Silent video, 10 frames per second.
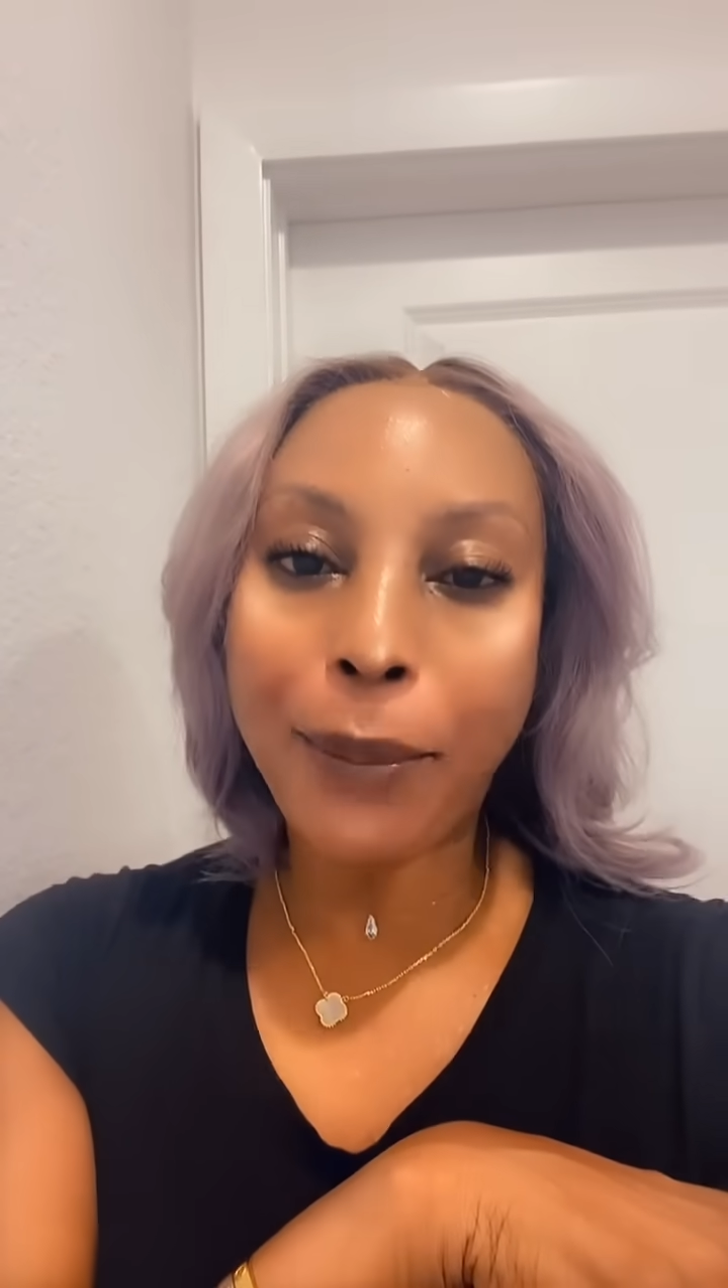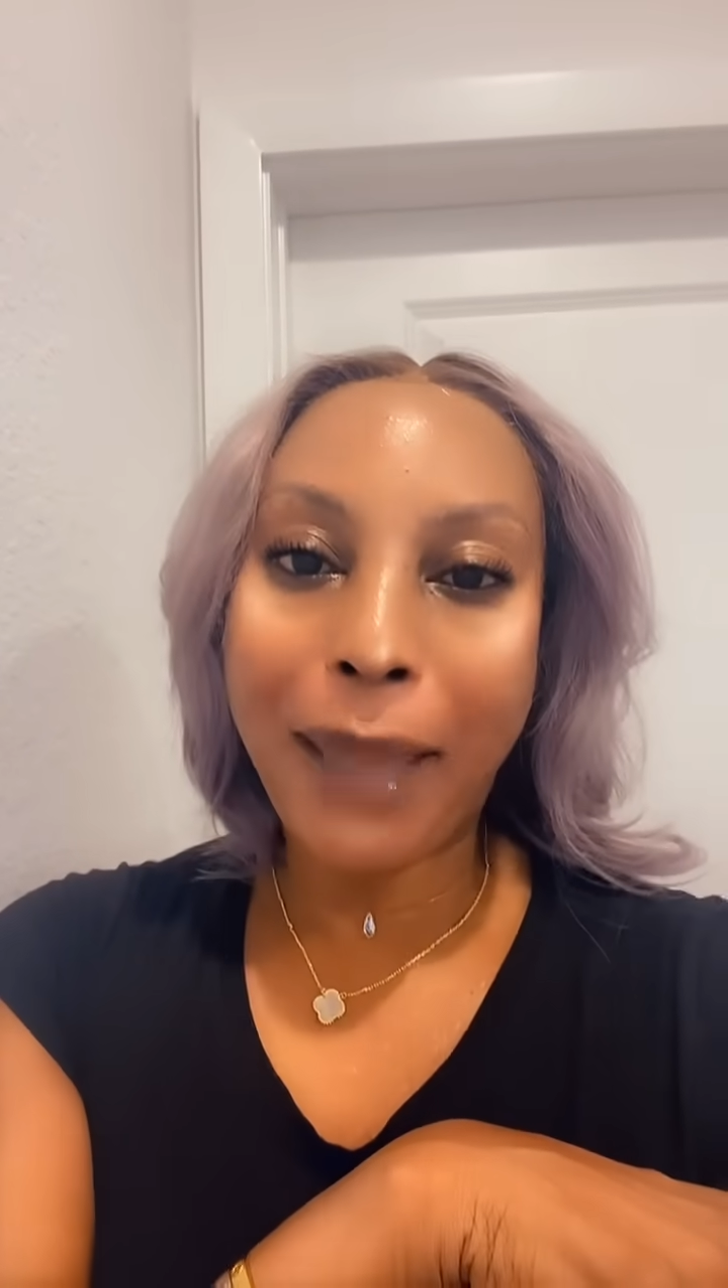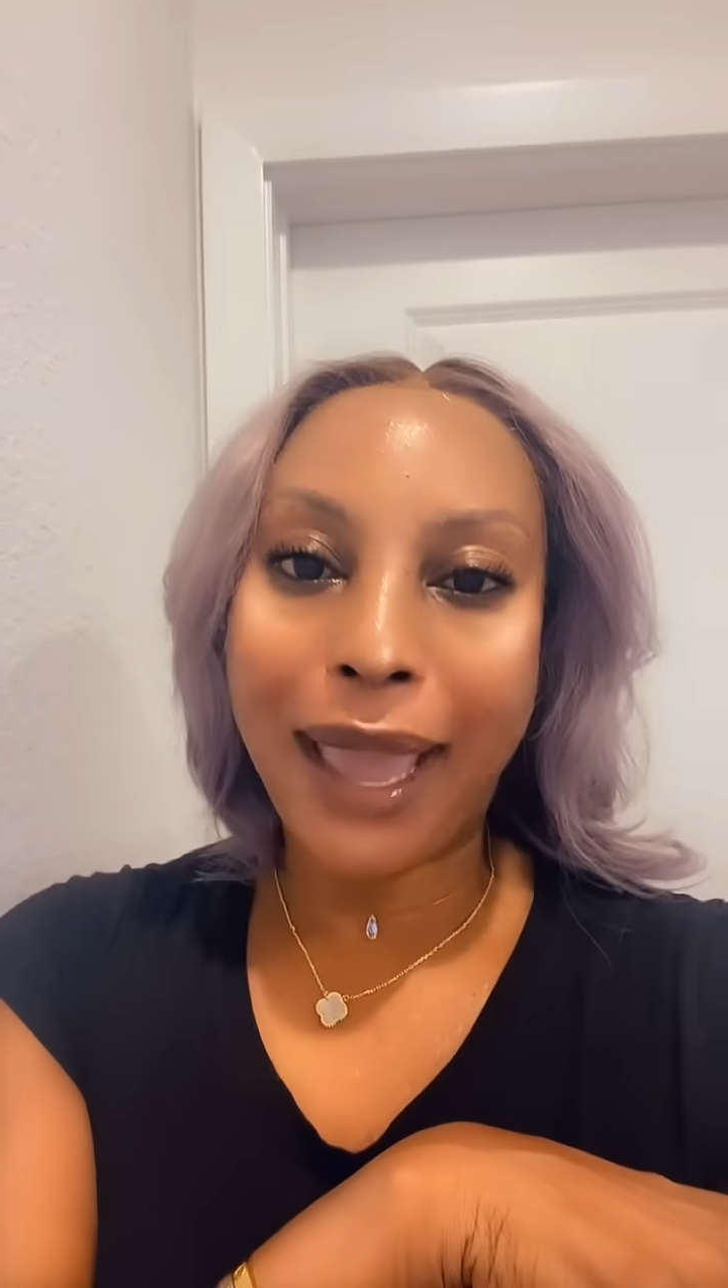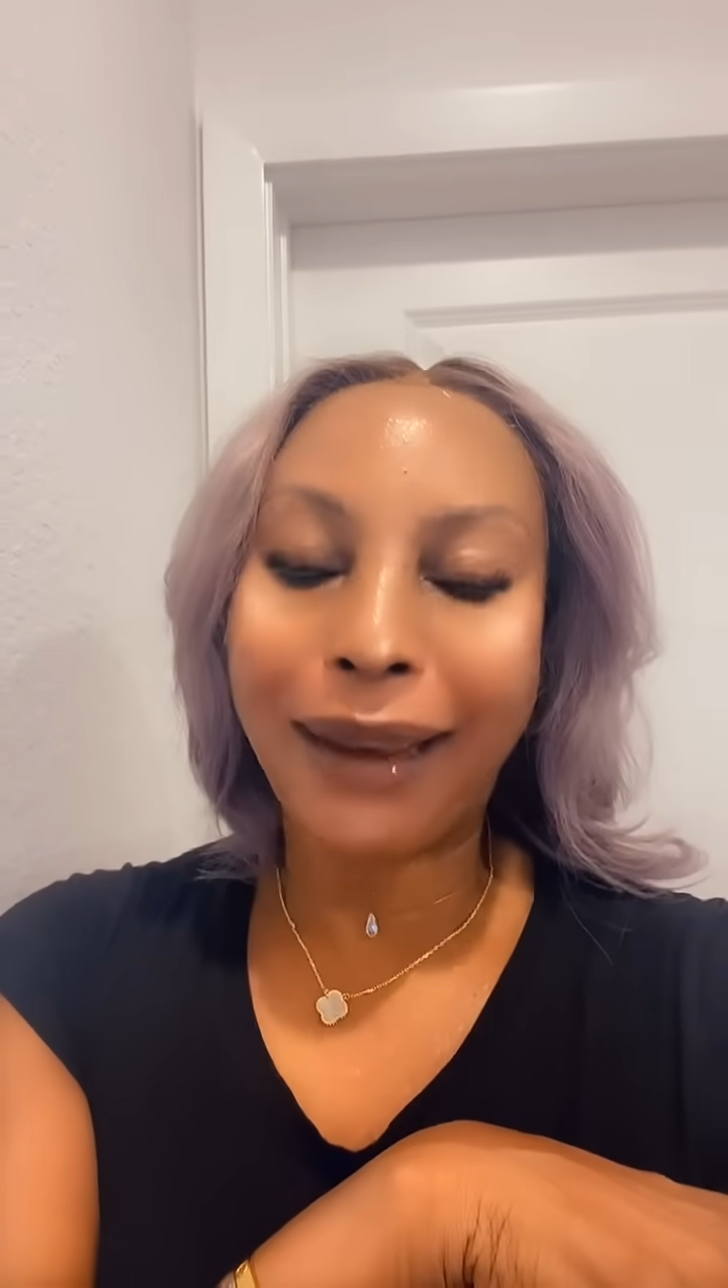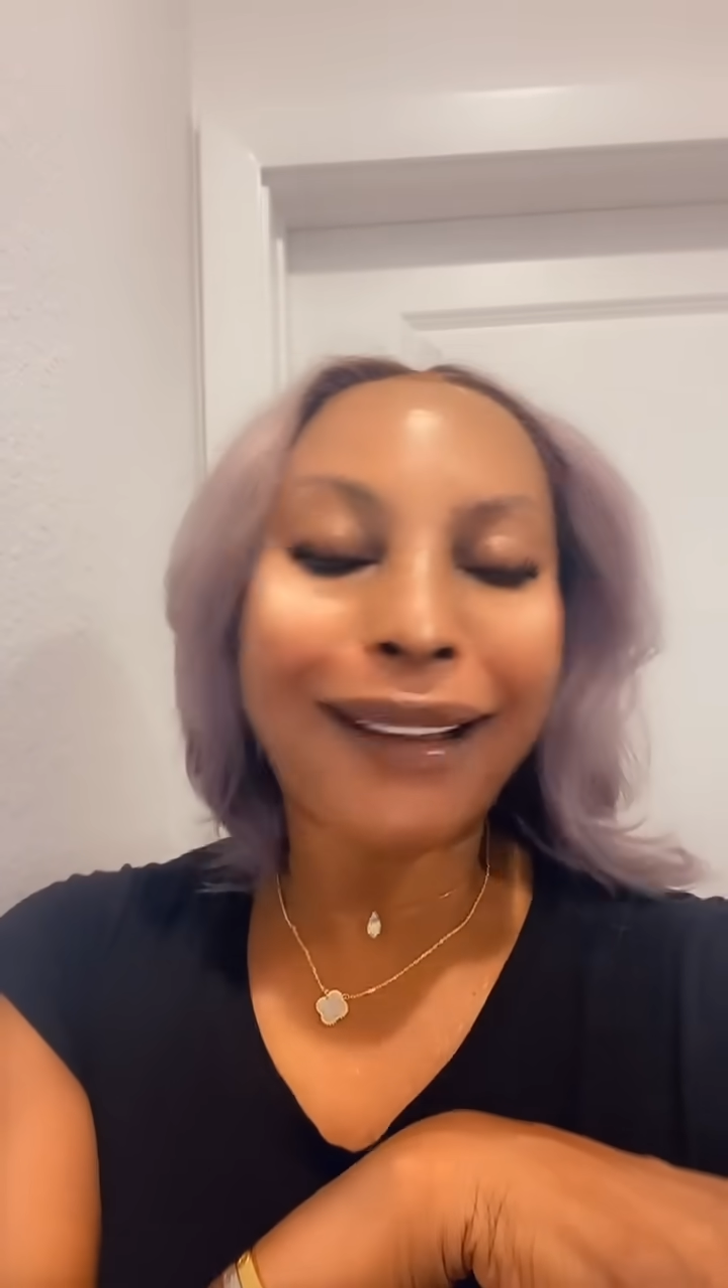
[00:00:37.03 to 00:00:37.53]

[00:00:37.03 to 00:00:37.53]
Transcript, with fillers: man